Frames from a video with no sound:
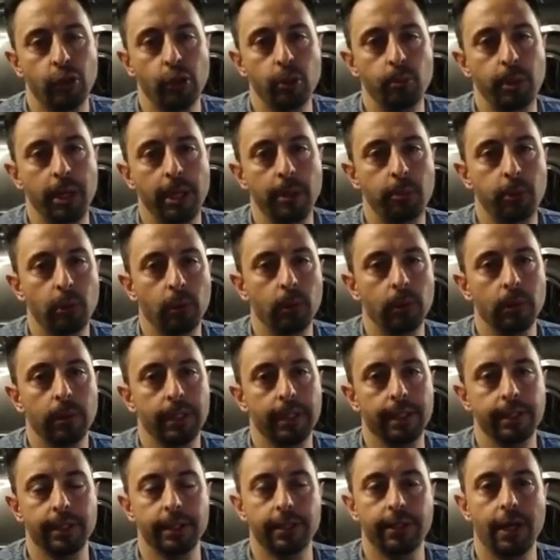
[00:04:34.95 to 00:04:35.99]
2 people
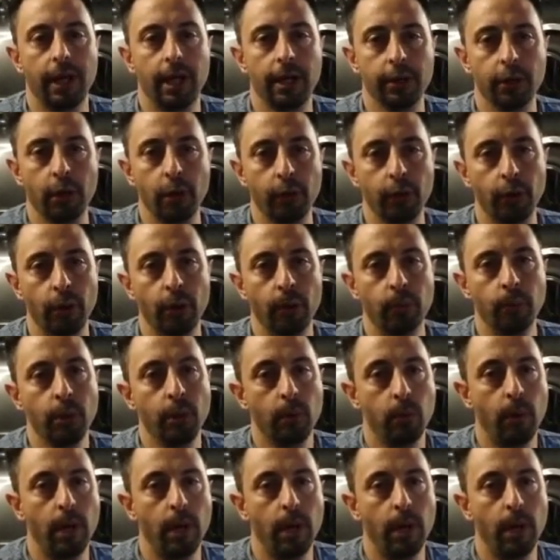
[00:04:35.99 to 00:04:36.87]
in the dyno room,